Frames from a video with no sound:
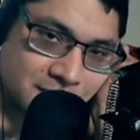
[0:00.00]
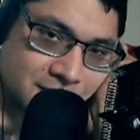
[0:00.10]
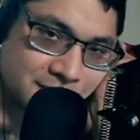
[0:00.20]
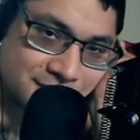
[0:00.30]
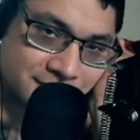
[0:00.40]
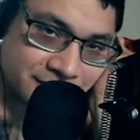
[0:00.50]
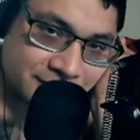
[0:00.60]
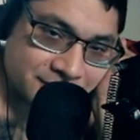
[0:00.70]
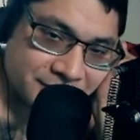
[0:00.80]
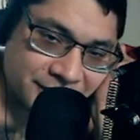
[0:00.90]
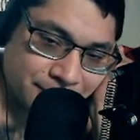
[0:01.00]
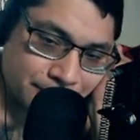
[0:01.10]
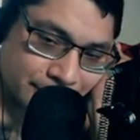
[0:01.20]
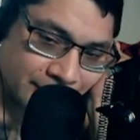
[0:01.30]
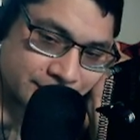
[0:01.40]
This nigga checking
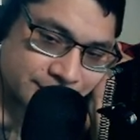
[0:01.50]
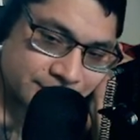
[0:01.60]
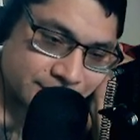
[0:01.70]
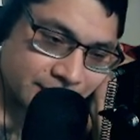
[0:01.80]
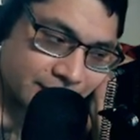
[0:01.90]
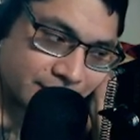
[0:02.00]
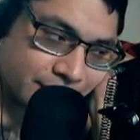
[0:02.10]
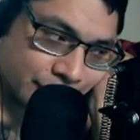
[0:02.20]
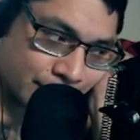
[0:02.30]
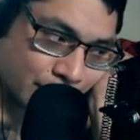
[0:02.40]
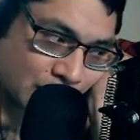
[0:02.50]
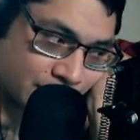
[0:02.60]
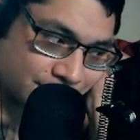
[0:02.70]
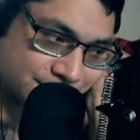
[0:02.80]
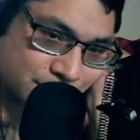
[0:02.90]
boxes. Goddamn.
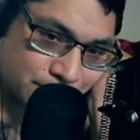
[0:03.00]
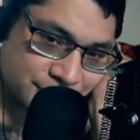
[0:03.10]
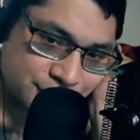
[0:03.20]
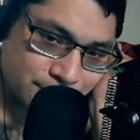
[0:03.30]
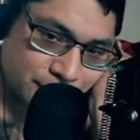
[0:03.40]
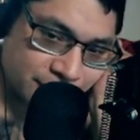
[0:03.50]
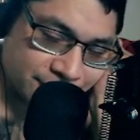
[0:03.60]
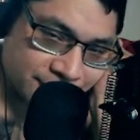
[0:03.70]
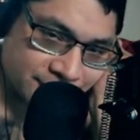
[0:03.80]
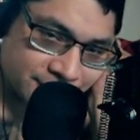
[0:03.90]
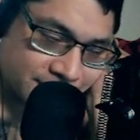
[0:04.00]
Officer picture perfect.